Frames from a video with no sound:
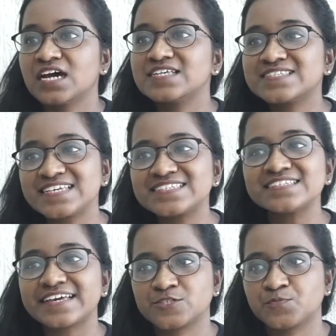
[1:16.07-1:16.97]
a
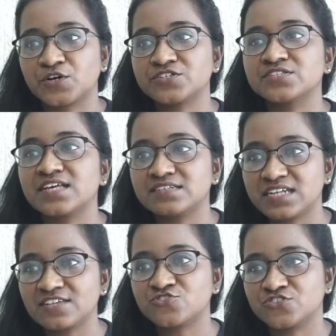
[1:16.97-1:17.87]
seasoned Xpert in the
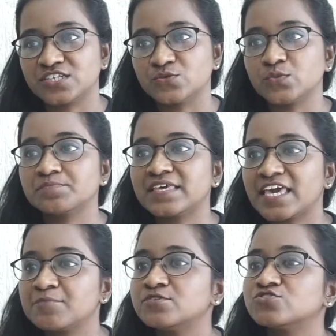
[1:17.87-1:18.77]
industry will be
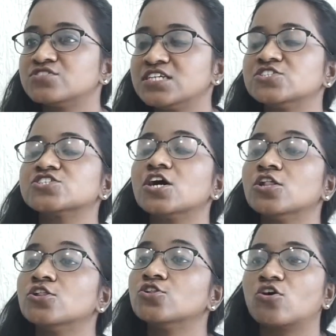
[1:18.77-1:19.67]
able to teach
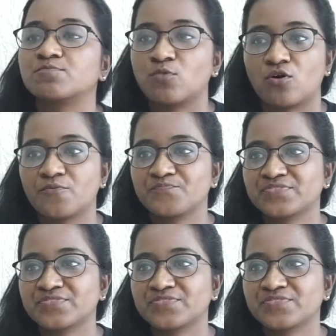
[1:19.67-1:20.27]
a lot more.